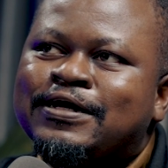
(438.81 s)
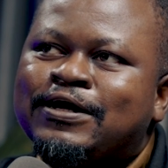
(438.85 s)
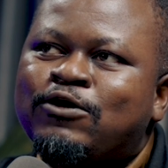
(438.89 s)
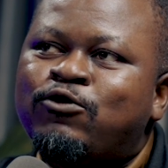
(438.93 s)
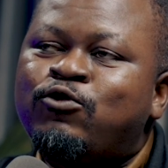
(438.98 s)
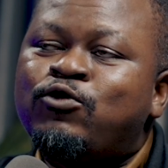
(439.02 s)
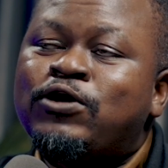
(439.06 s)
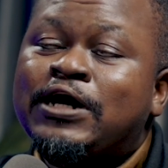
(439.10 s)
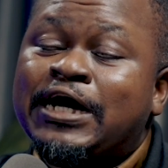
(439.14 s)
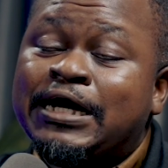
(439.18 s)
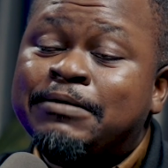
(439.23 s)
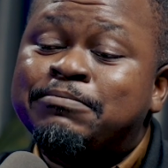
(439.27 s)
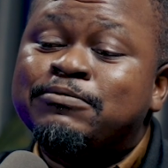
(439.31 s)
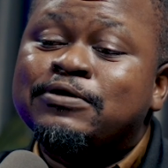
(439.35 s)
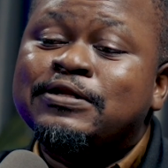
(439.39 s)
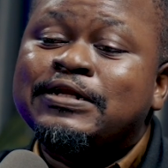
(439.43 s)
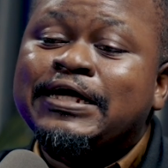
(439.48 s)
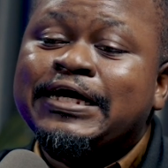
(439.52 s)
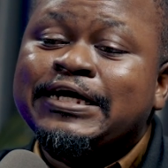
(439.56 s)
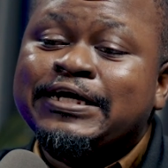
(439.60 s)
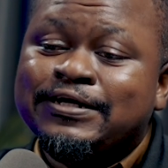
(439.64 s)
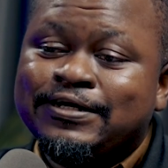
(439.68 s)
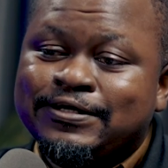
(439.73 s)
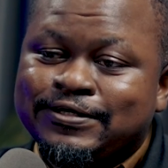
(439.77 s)
or I'm
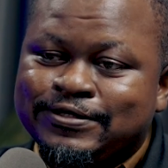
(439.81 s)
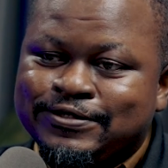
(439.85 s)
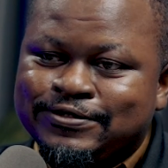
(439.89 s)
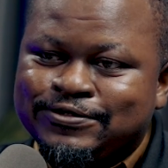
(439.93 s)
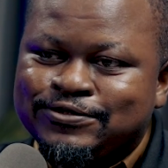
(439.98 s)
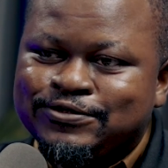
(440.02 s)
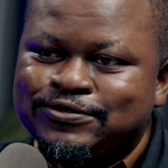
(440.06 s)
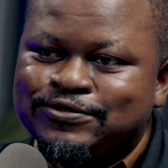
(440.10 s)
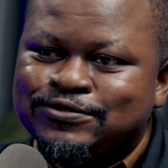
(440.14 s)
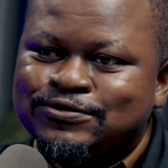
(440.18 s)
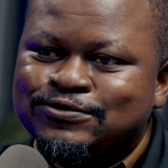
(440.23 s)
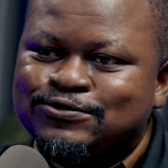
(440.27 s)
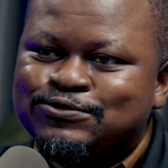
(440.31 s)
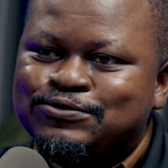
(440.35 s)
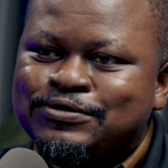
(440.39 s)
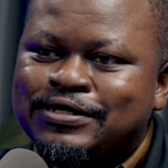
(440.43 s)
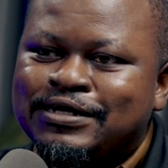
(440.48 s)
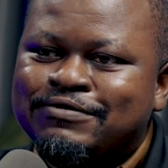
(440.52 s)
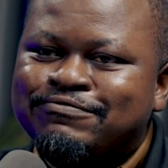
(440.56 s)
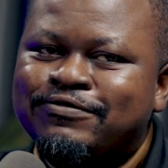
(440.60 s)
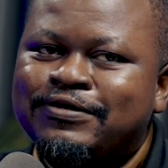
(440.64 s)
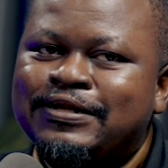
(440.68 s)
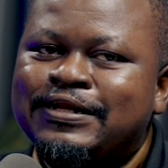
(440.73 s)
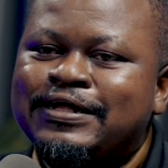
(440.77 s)
likely to
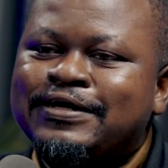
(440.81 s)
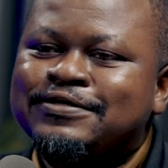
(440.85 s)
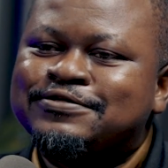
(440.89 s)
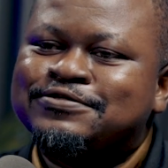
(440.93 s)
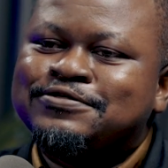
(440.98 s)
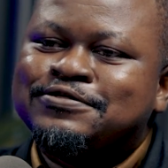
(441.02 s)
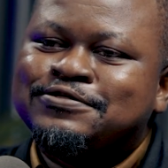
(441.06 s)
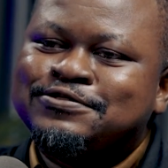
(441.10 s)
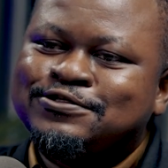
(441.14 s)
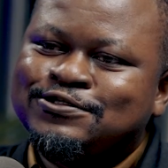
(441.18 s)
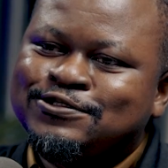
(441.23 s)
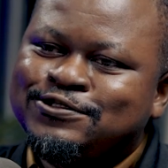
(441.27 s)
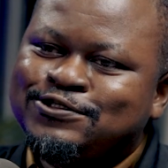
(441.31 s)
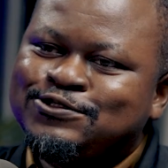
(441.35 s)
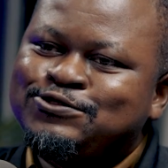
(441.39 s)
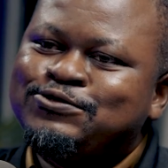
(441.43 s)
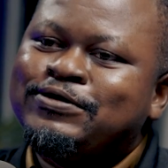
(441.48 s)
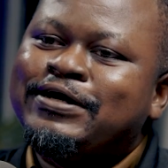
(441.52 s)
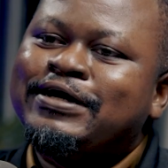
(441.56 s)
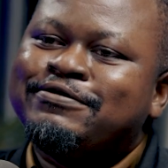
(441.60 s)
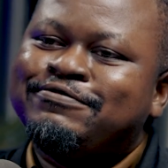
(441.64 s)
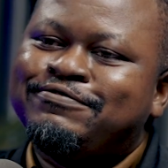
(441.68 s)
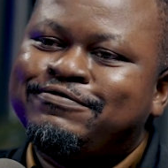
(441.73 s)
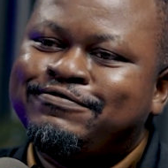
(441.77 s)
have less
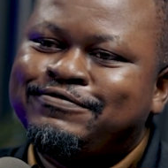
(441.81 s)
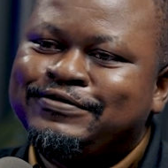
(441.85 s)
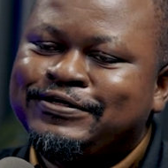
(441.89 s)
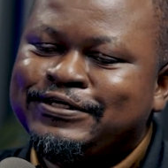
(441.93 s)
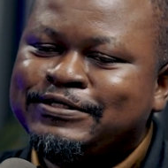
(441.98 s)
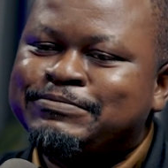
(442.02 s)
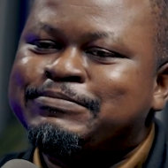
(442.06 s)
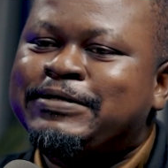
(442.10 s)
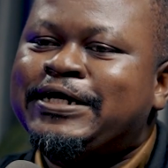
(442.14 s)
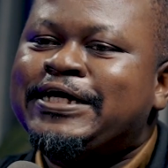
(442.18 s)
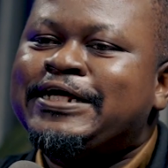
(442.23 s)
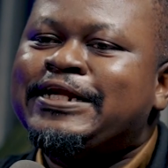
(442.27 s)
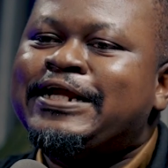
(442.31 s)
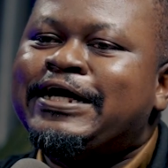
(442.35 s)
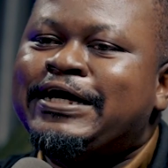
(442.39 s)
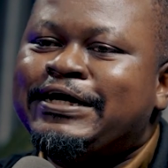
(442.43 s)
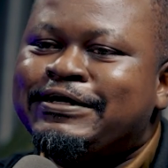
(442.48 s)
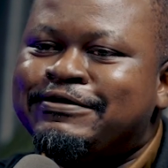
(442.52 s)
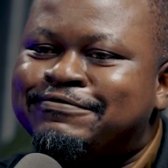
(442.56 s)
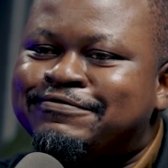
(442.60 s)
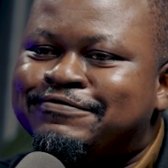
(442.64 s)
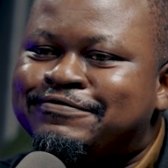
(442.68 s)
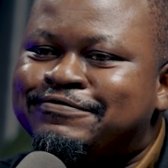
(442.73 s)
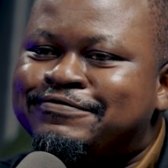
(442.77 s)
strife in my
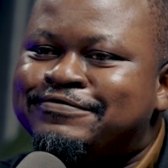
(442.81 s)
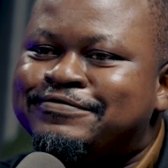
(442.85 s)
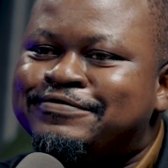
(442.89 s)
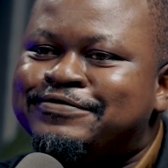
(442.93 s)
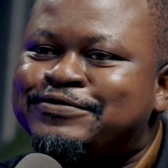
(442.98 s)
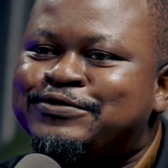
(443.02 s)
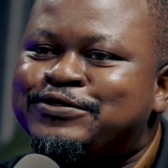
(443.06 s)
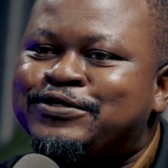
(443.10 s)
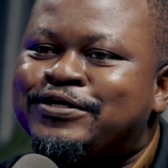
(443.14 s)
life